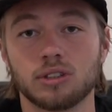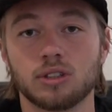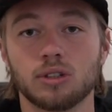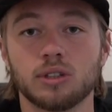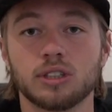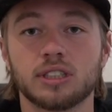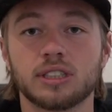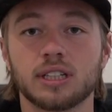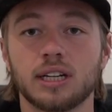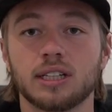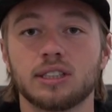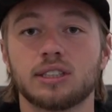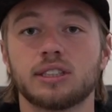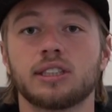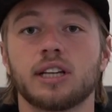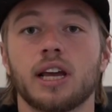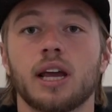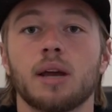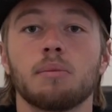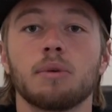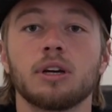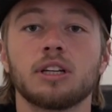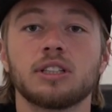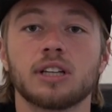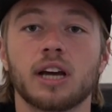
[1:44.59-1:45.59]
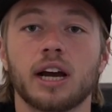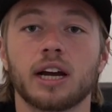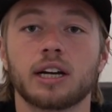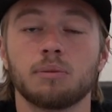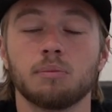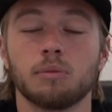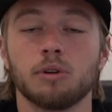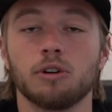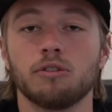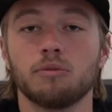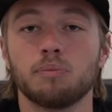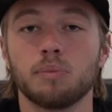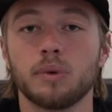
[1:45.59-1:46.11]
So it's that same exact
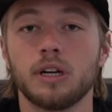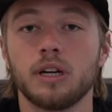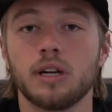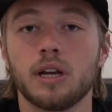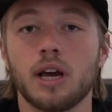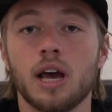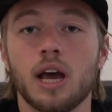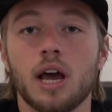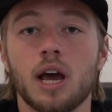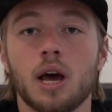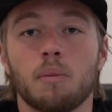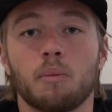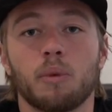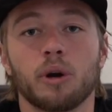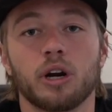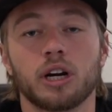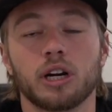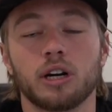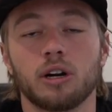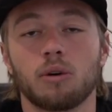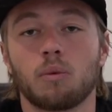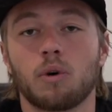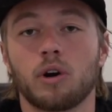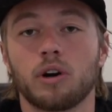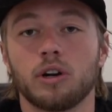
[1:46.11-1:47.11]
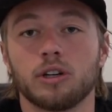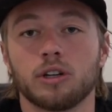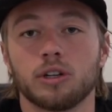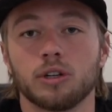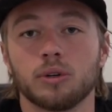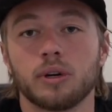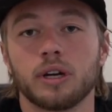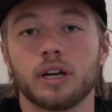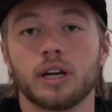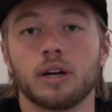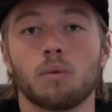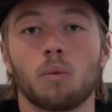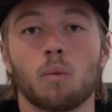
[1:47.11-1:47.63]
movement, but you're going to want to
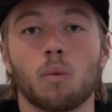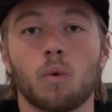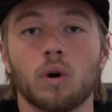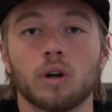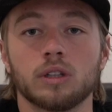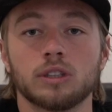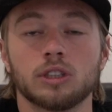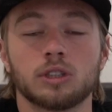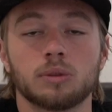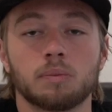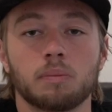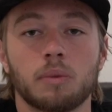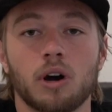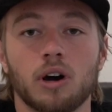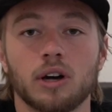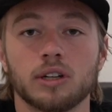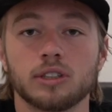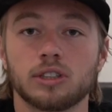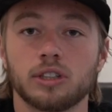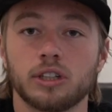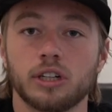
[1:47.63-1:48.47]
do it in one spot.